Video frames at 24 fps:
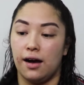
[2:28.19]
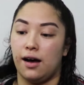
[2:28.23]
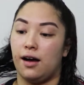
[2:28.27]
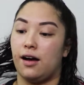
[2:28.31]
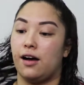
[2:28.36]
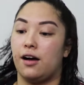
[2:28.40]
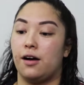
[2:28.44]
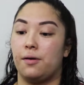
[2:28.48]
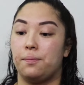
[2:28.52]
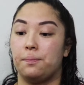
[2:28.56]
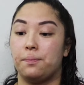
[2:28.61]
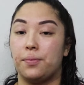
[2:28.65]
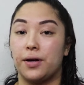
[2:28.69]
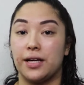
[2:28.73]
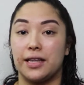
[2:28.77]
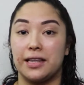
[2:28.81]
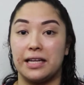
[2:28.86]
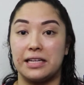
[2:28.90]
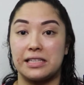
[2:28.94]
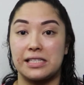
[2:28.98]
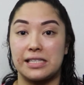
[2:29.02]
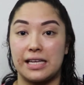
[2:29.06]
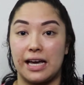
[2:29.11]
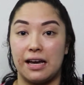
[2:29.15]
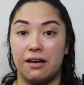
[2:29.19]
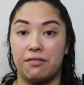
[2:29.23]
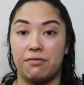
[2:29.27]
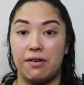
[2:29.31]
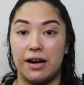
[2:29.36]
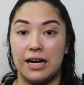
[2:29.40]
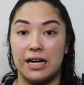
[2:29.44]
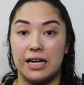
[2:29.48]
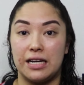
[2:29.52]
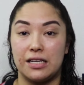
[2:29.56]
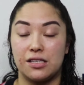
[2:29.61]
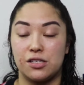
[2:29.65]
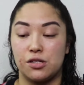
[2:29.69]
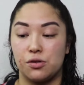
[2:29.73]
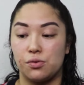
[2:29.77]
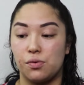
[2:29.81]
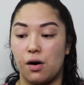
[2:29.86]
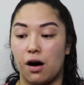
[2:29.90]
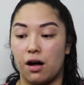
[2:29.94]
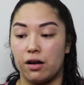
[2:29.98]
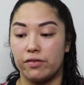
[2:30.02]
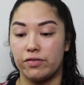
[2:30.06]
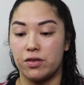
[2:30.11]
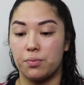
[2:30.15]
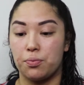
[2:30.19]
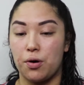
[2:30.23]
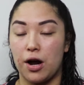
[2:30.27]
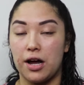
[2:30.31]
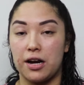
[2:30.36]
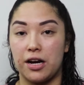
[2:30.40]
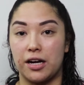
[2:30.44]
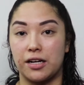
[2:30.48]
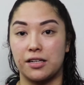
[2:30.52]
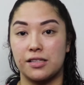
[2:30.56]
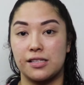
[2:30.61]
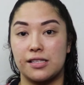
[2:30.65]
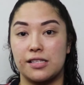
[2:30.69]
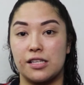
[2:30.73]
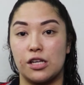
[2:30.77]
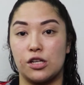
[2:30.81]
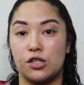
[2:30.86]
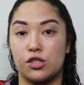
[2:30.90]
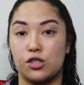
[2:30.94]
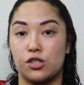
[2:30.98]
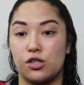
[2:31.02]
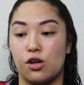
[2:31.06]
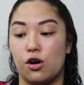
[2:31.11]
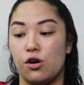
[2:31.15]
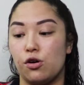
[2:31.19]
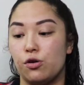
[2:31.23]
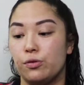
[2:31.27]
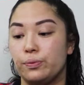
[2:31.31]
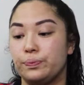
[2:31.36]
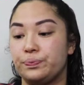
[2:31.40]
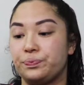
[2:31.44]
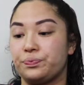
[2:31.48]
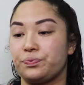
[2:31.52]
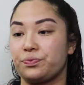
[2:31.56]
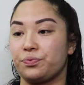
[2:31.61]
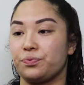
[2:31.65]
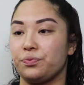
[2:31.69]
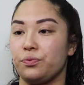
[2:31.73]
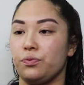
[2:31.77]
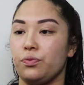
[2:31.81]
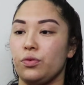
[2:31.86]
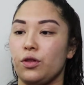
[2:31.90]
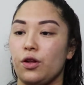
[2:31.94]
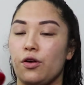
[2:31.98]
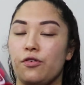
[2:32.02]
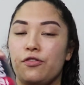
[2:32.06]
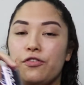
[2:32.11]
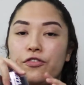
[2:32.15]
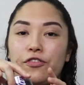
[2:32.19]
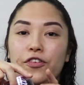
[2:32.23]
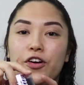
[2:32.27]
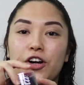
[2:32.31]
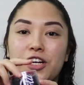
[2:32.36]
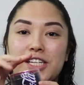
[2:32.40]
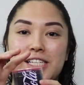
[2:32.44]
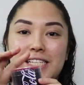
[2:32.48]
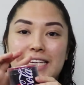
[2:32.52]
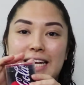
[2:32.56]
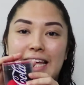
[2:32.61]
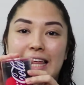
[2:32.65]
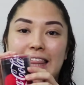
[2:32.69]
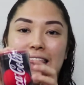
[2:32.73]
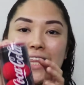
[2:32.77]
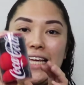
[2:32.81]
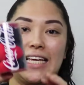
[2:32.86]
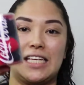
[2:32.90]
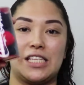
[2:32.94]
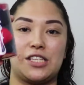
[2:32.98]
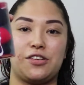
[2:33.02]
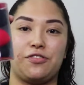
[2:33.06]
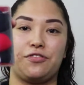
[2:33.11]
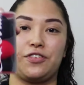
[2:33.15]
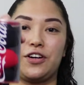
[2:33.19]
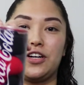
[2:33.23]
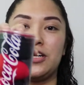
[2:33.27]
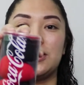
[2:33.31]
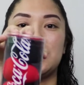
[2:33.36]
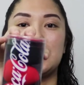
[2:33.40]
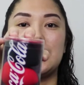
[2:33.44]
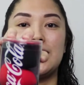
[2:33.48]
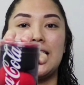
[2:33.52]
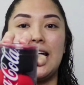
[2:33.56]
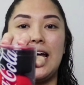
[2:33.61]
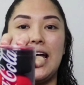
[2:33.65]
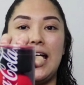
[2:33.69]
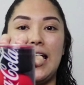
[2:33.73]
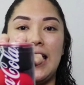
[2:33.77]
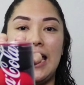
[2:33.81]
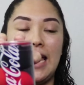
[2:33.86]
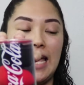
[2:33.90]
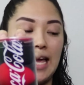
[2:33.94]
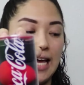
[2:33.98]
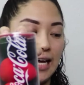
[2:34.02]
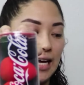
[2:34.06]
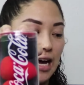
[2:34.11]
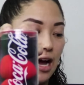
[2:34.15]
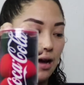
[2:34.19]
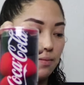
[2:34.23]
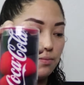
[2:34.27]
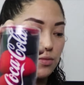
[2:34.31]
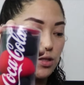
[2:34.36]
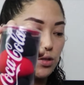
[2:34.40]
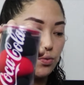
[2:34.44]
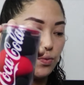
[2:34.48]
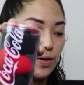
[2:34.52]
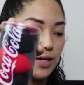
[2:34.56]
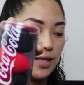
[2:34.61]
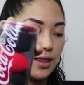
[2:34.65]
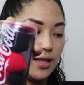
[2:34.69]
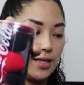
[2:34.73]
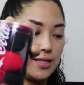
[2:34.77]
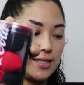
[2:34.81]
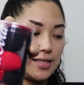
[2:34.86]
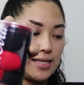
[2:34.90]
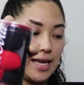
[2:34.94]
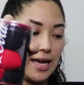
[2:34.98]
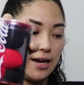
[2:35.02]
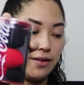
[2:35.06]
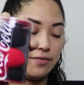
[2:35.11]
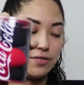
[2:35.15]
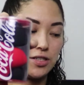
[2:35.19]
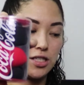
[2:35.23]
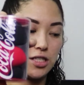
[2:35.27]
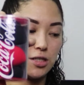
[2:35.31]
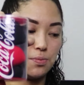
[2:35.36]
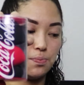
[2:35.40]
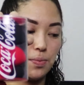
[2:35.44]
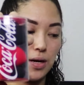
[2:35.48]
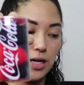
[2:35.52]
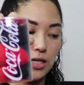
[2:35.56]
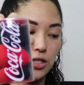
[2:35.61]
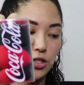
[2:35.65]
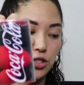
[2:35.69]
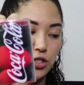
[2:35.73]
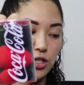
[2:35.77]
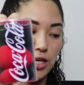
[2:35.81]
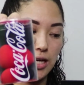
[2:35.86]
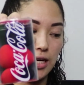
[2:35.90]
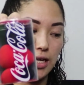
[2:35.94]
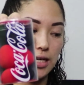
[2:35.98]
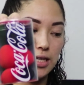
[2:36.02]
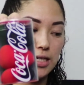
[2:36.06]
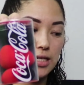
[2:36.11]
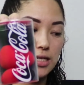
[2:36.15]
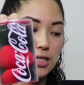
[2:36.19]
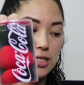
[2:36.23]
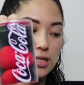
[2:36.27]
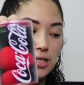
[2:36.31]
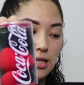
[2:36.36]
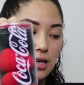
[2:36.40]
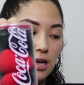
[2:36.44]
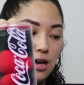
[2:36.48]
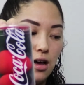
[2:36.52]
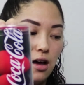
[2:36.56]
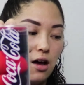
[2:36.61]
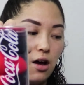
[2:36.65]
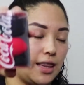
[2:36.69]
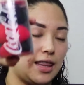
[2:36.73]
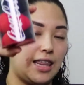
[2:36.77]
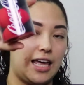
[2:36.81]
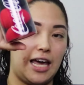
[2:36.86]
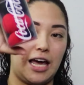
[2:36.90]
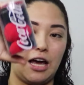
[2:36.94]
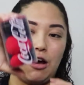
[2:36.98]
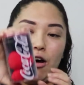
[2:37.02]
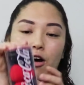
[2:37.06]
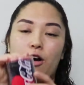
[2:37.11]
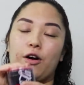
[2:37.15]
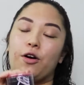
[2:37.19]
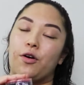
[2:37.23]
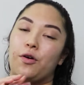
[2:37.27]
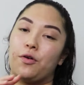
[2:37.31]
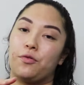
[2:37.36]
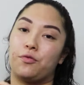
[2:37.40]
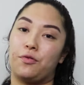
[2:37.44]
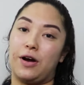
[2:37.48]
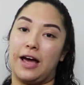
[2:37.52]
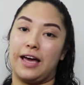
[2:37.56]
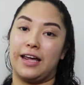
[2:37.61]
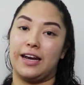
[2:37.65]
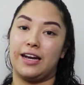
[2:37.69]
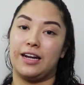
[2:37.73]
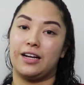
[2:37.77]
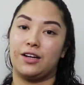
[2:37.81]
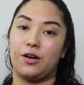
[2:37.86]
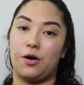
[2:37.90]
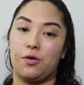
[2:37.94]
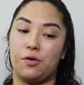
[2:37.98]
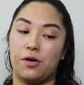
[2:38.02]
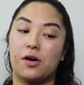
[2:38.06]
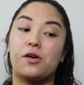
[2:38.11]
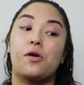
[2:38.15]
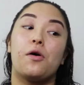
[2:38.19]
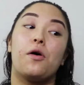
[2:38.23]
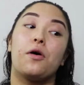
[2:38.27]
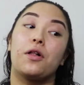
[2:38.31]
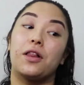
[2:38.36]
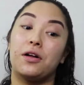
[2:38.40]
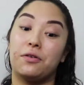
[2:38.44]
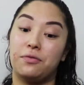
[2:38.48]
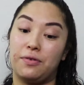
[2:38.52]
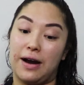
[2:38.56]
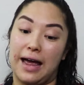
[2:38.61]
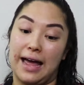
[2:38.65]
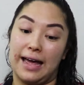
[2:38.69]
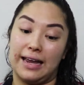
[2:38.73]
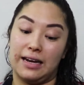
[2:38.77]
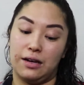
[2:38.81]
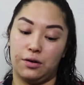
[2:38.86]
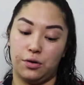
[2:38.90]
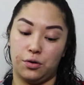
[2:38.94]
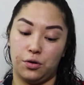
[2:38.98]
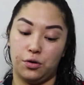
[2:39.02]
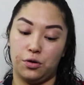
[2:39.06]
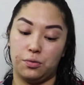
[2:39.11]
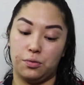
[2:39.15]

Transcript: but let's get right into all of the products. So first things first, it comes with a set of sponges. They are red, Coca-Cola red,